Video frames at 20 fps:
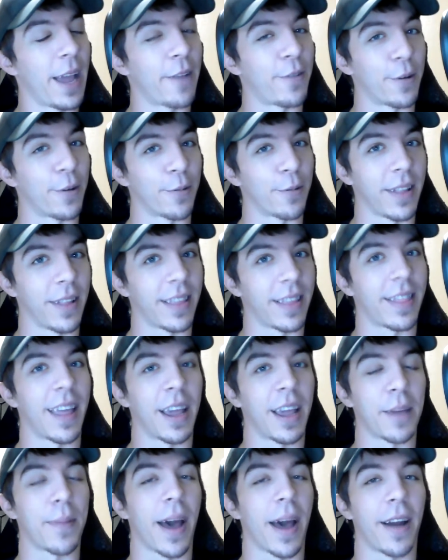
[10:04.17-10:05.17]
If you really
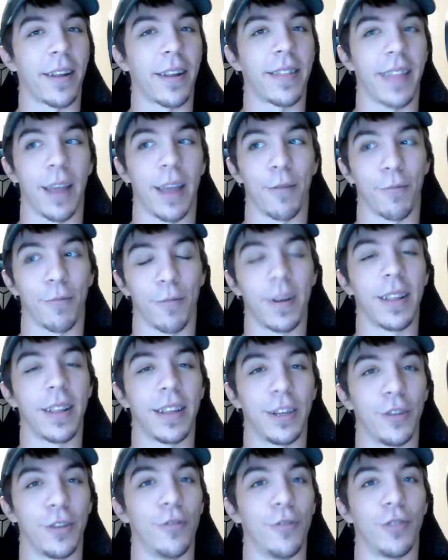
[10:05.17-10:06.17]
think about it, they really
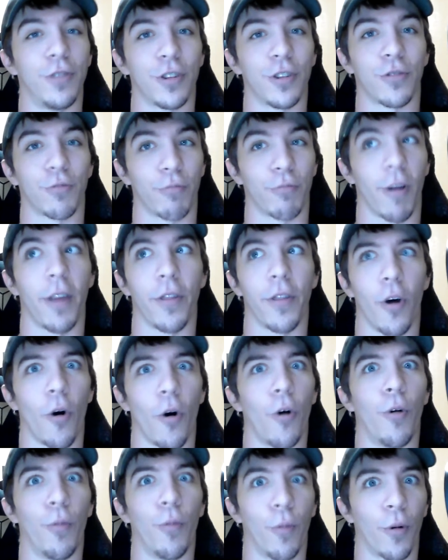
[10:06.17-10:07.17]
do just run the
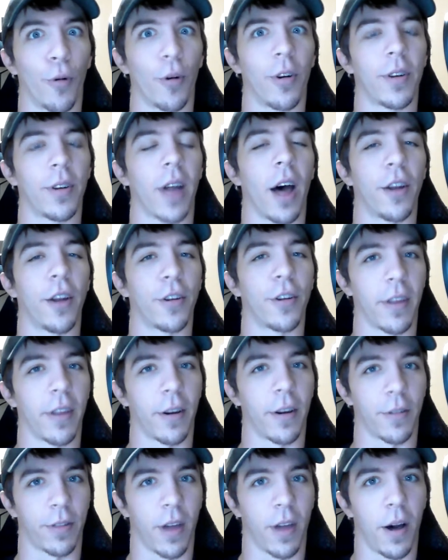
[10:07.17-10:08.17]
whole world under
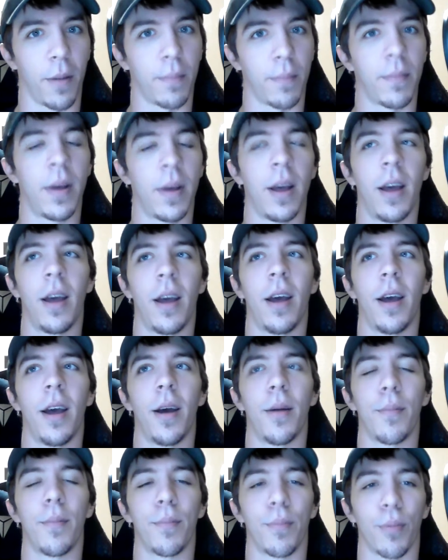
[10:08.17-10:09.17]
their thumb.
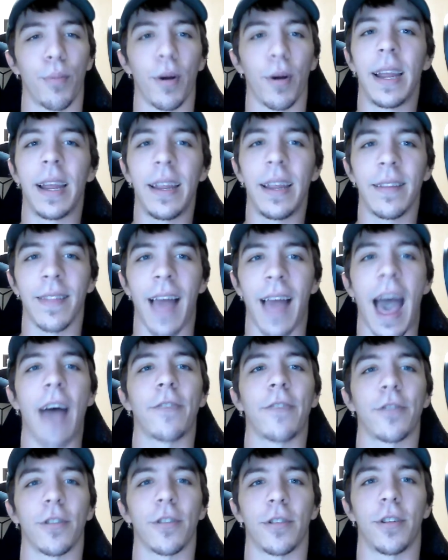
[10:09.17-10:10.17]
Bringing
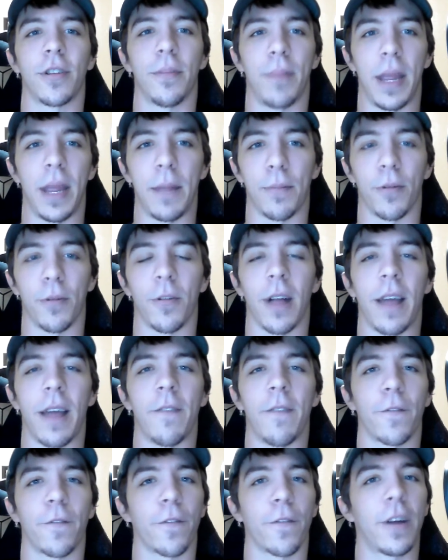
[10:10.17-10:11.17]
laughter to people
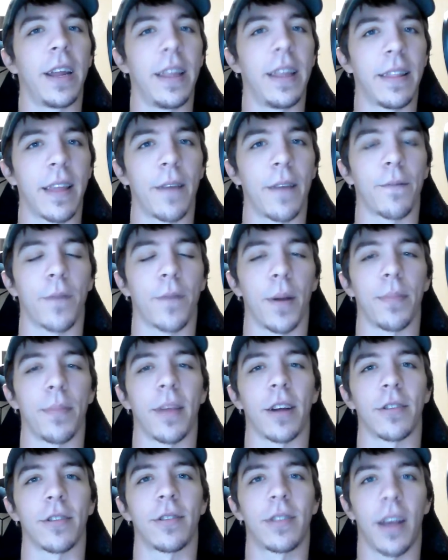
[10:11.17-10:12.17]
and freeing them from
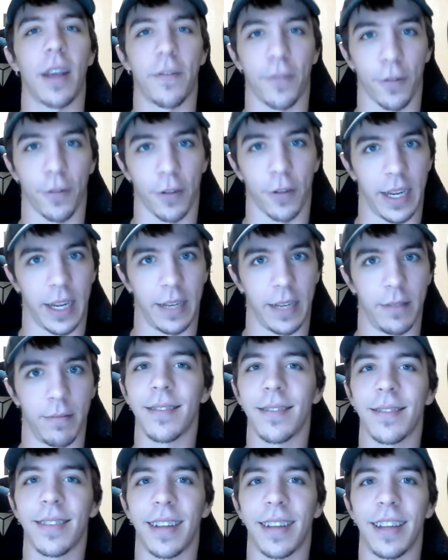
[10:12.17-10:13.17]
their suffering
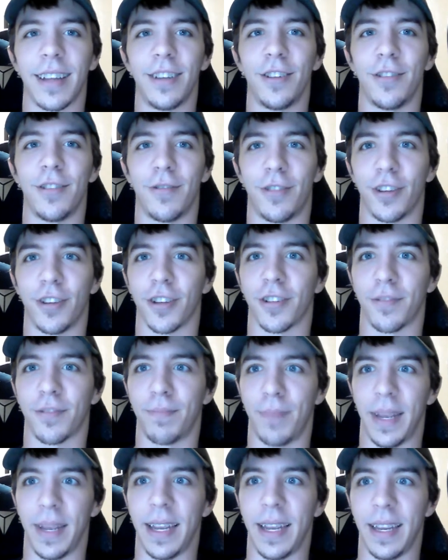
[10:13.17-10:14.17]
can just
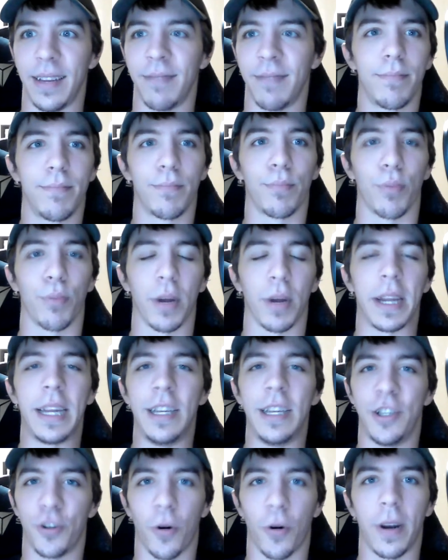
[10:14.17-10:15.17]
be
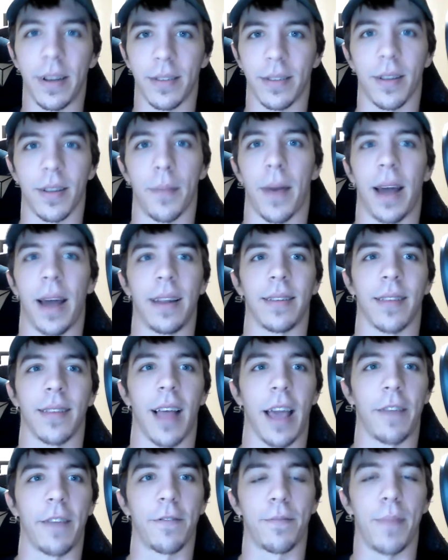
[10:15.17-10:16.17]
bringing joy to somebody's
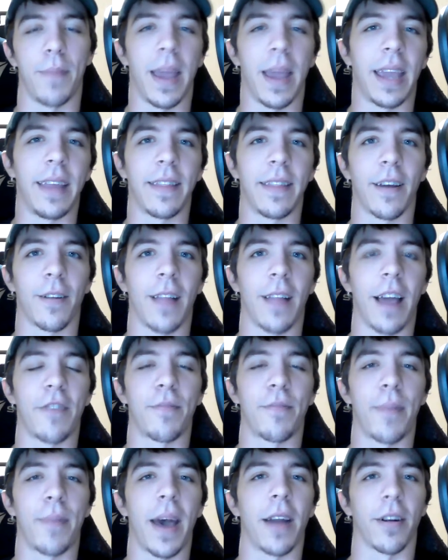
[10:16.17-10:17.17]
life, making their
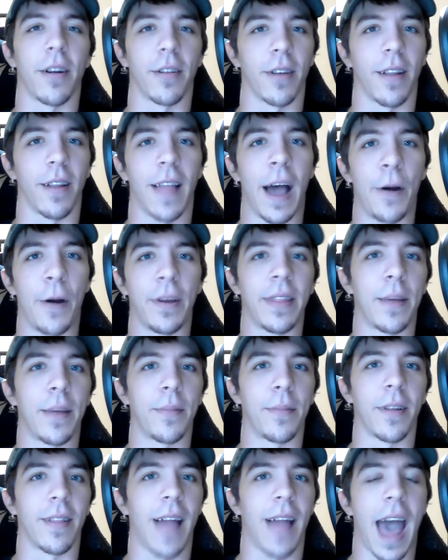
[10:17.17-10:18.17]
life better, allowing them
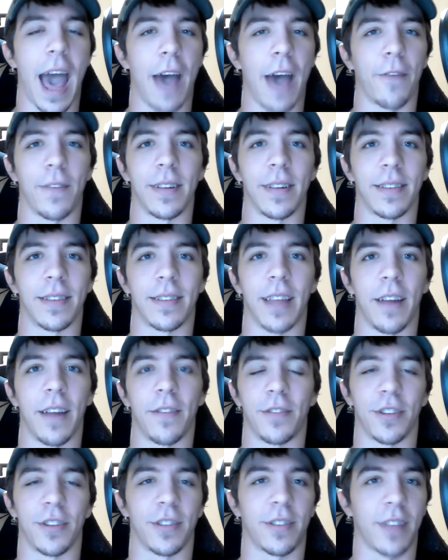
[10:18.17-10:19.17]
to laugh instead of
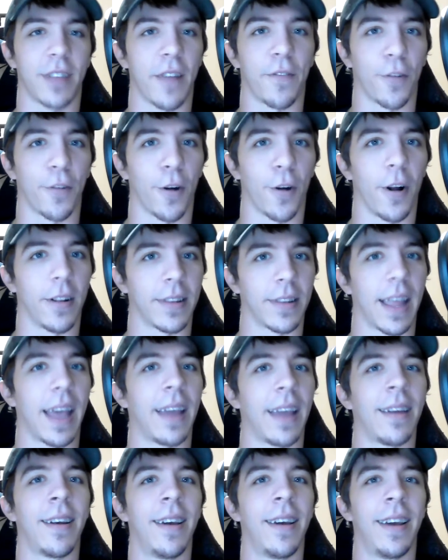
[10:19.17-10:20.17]
just suffer all
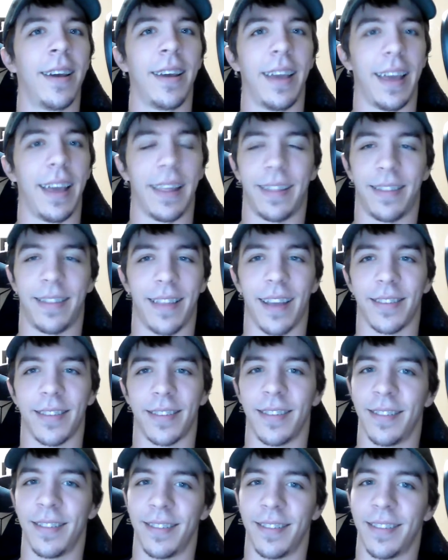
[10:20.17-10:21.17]
day. That
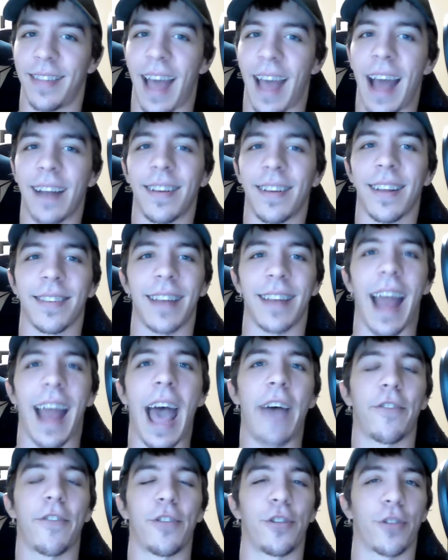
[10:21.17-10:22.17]
doesn't
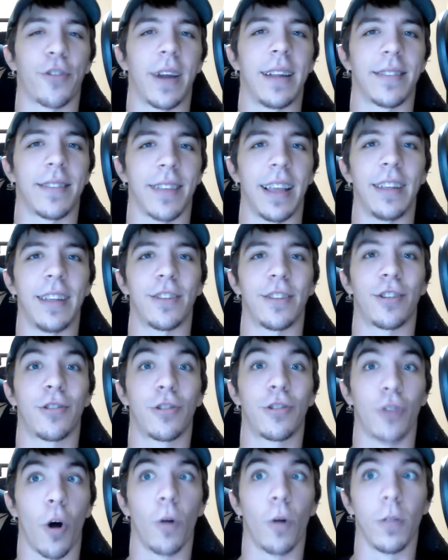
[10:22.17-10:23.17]
have to translate
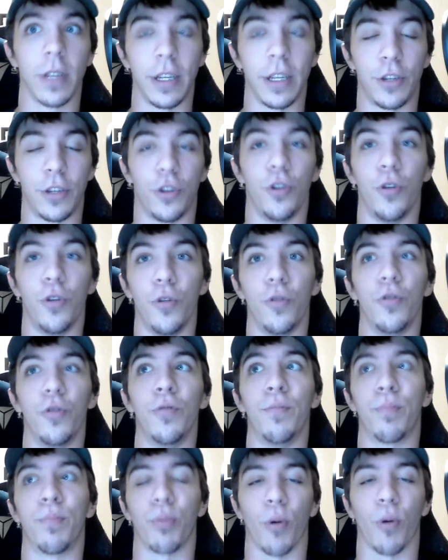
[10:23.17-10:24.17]
solely to
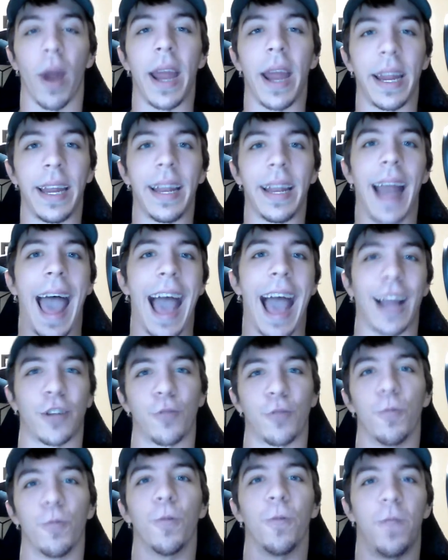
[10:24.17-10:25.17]
breaking
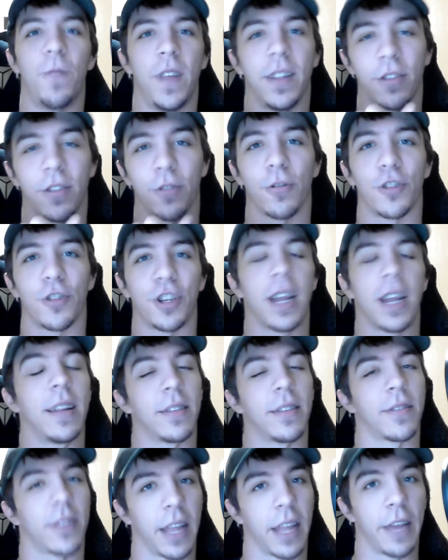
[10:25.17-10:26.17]
actual physical chains
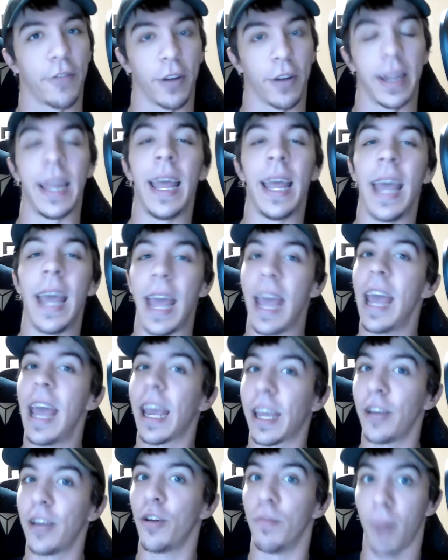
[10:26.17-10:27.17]
of slavery. It
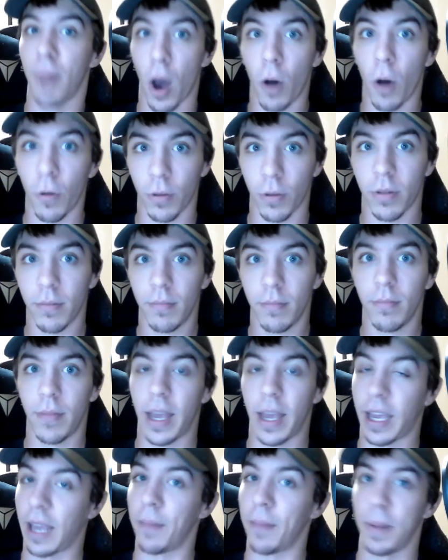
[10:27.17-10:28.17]
can do both.
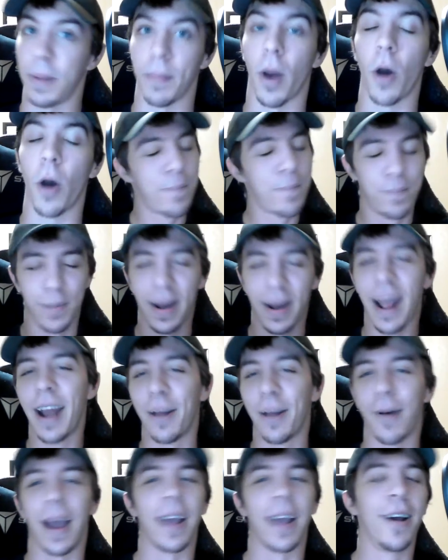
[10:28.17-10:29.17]
It can be both. But
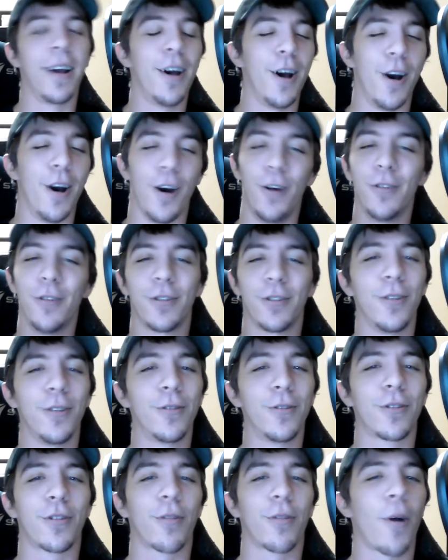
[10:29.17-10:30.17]
anyway,
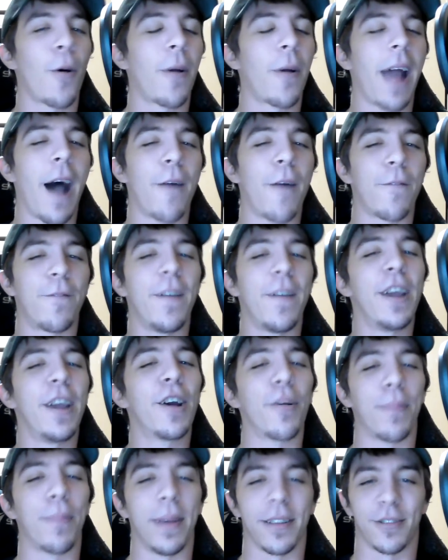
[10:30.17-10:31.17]
Who's throwing out
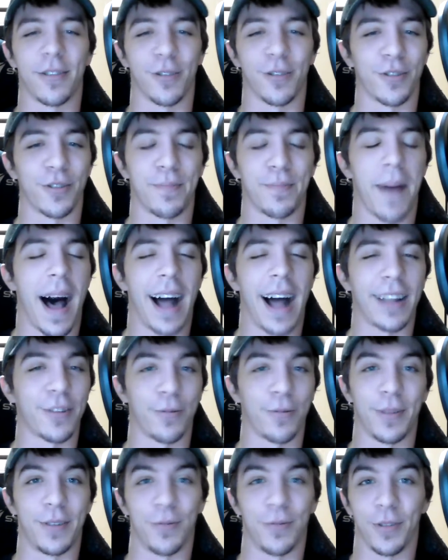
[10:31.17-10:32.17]
finger pistol spots,
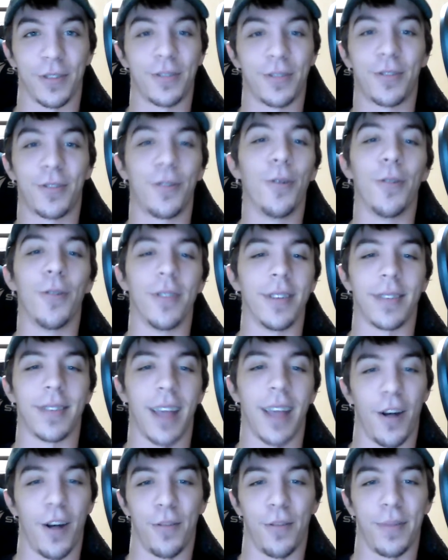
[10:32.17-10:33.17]
which was cool as
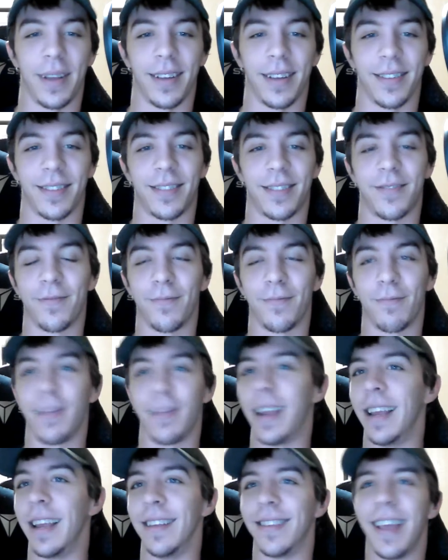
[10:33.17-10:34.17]
hell because
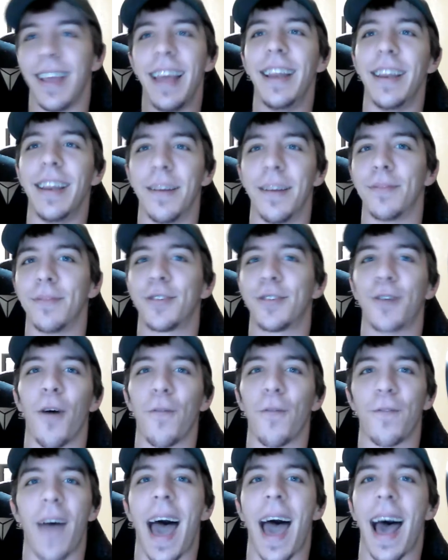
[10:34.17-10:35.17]
he's hitting them so
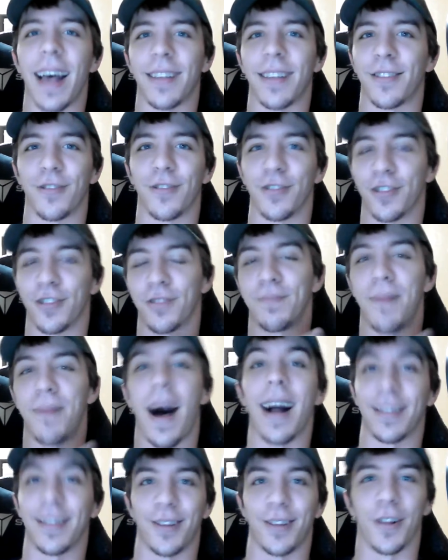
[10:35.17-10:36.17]
fast. There's
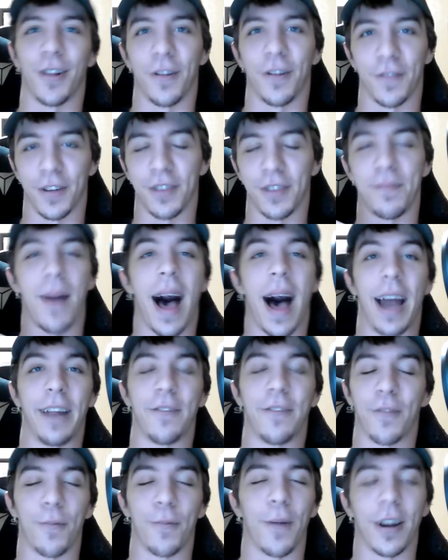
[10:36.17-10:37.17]
spots all over his body
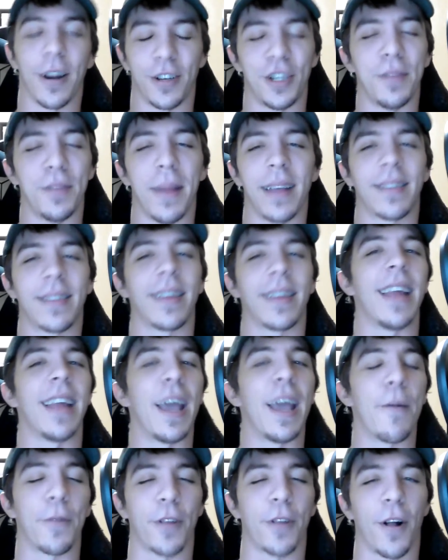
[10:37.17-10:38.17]
from where Jinbei's getting
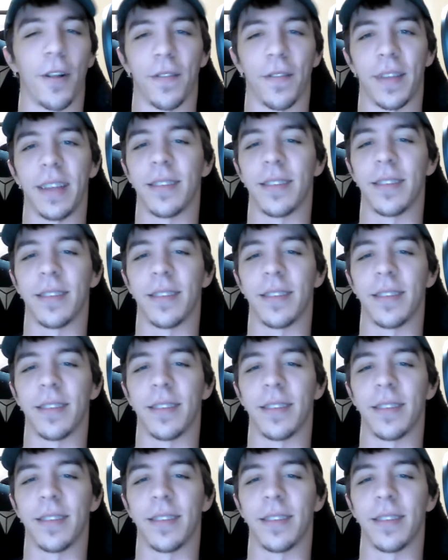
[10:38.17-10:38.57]
hit with all of these.